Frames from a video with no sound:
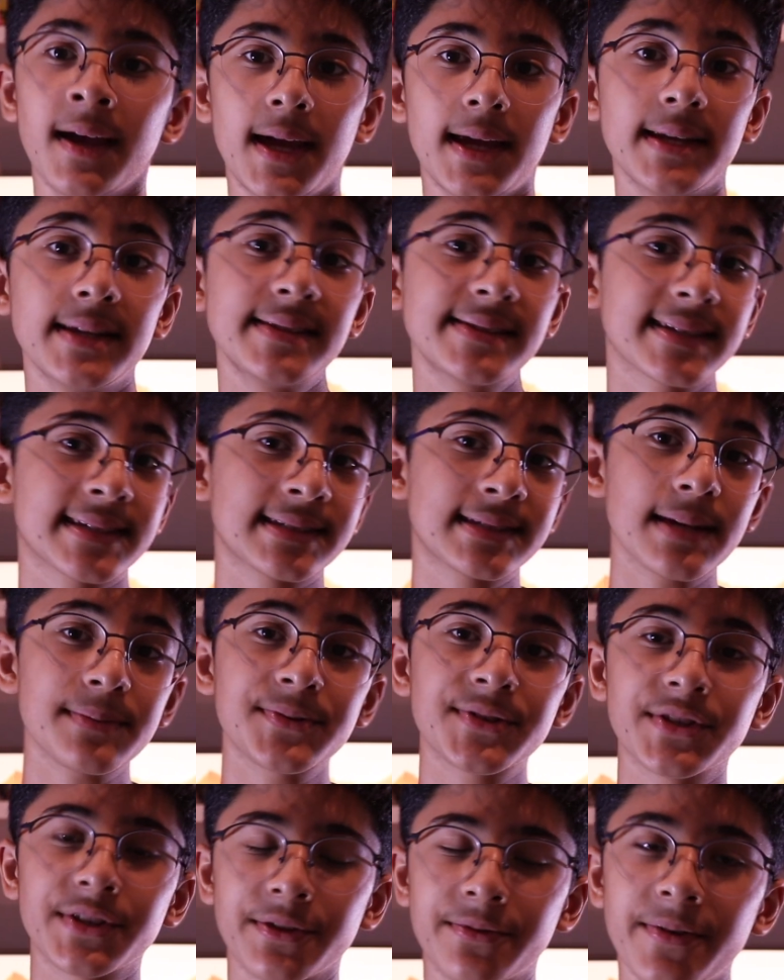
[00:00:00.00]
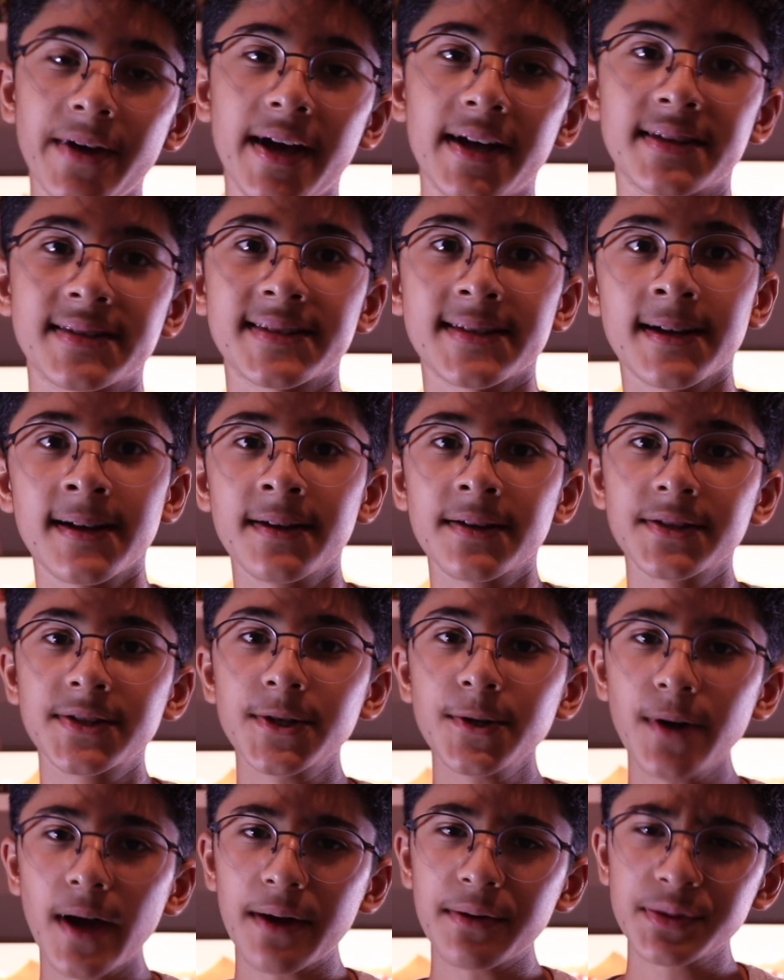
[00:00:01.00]
and it's exceptionally fast,
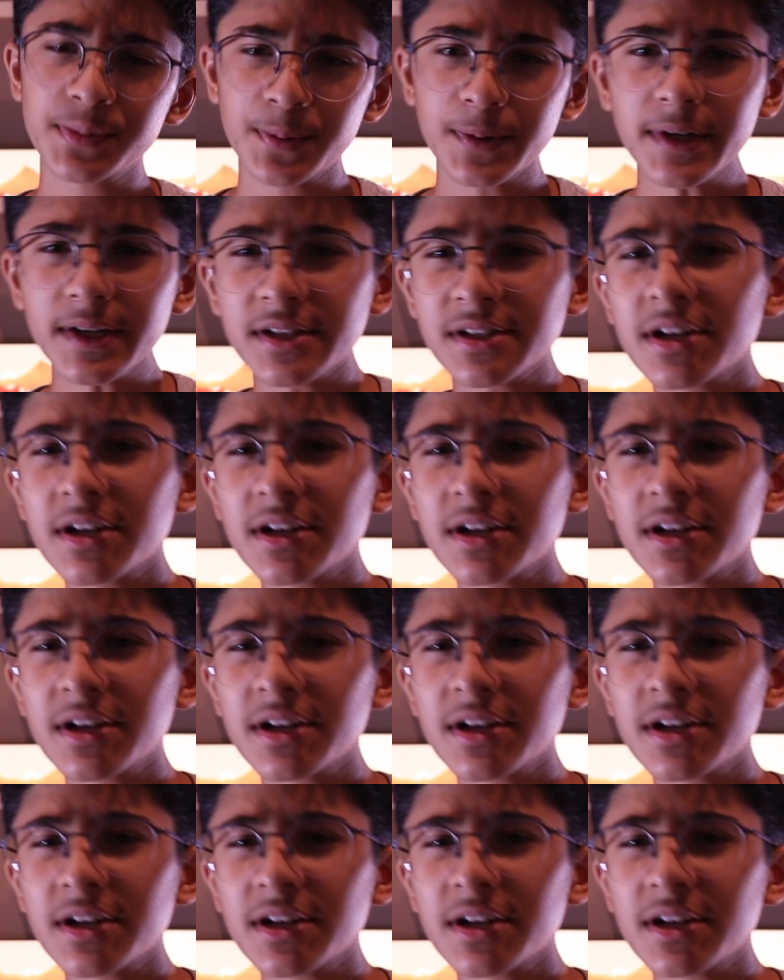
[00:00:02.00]
so I was pretty